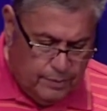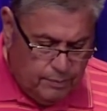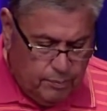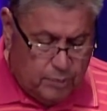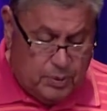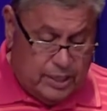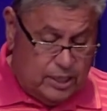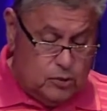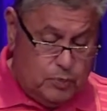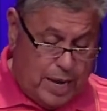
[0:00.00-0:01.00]
But
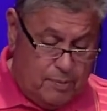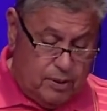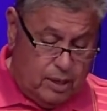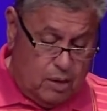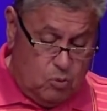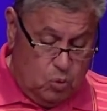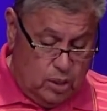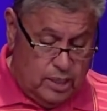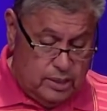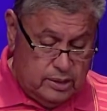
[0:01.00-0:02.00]
because Babylon
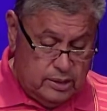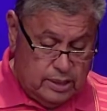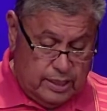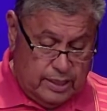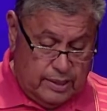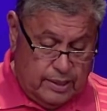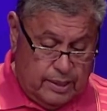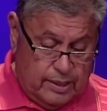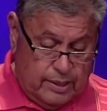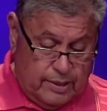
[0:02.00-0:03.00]
was
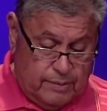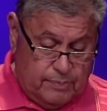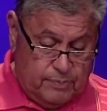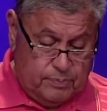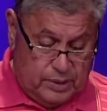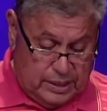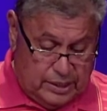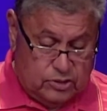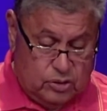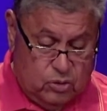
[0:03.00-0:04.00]

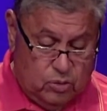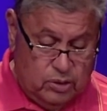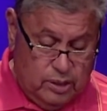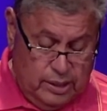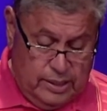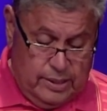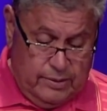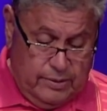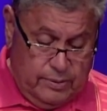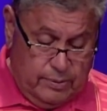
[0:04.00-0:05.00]
against the Lord,
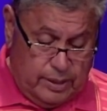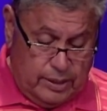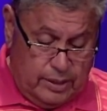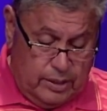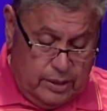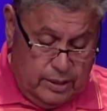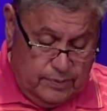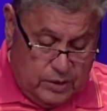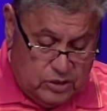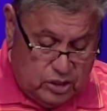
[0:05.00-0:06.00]
right?
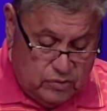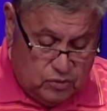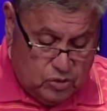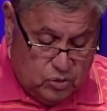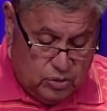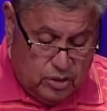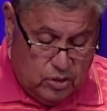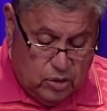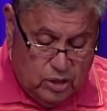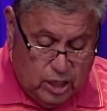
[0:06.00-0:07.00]
It says, verse 30, her
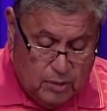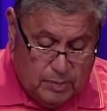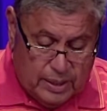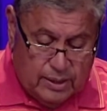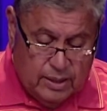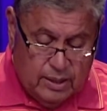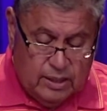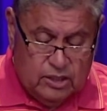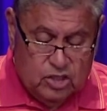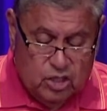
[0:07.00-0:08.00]
young men
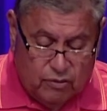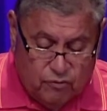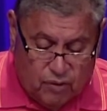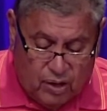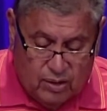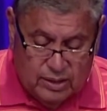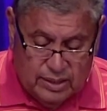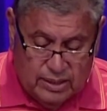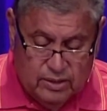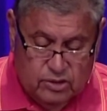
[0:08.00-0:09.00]
shall fall
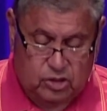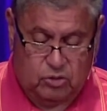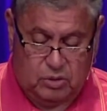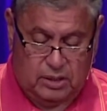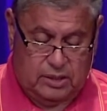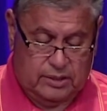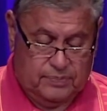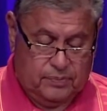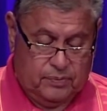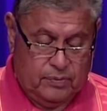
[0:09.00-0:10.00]
in the streets,
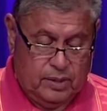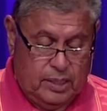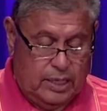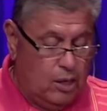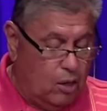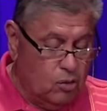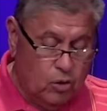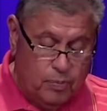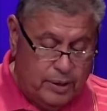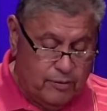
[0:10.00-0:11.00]
and all her
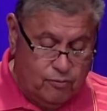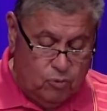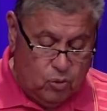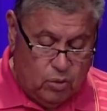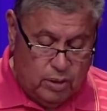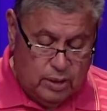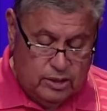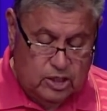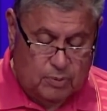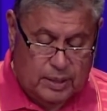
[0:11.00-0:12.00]
men of war
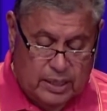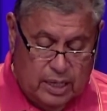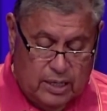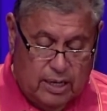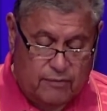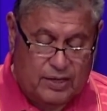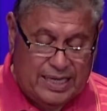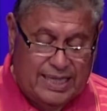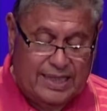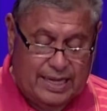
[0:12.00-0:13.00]
shall be cut off
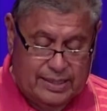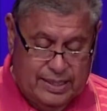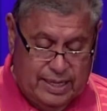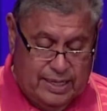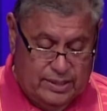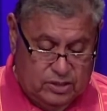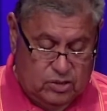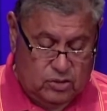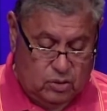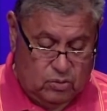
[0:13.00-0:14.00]
in that day, says
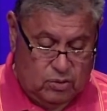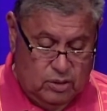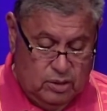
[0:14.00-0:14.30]
the Lord.